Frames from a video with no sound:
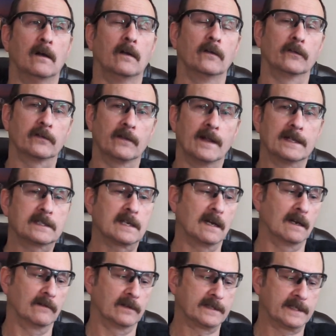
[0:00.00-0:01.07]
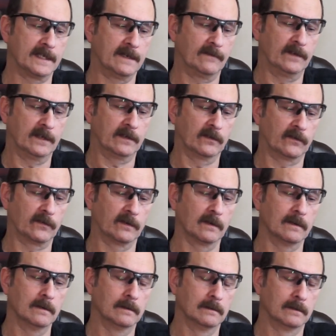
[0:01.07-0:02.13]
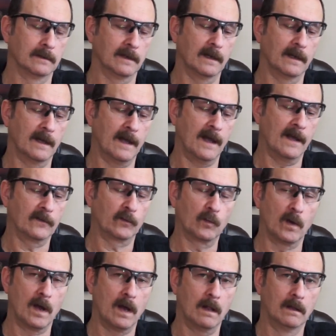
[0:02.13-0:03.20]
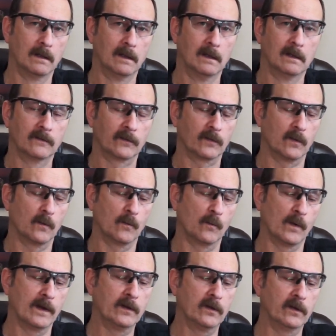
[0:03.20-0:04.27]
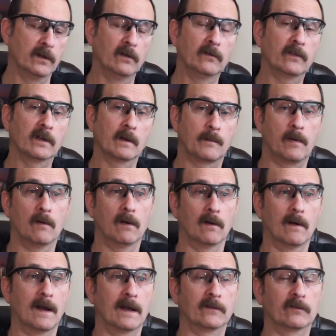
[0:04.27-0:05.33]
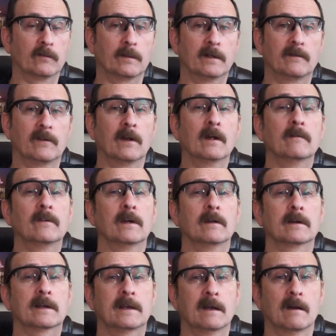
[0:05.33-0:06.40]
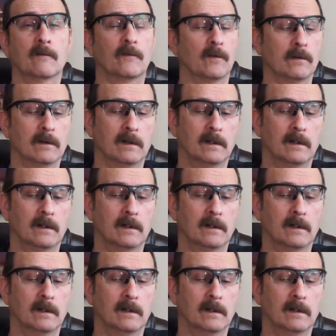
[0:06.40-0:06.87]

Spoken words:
So that's kind of a safety concern as well. So when you're using a polarizer, be very, very careful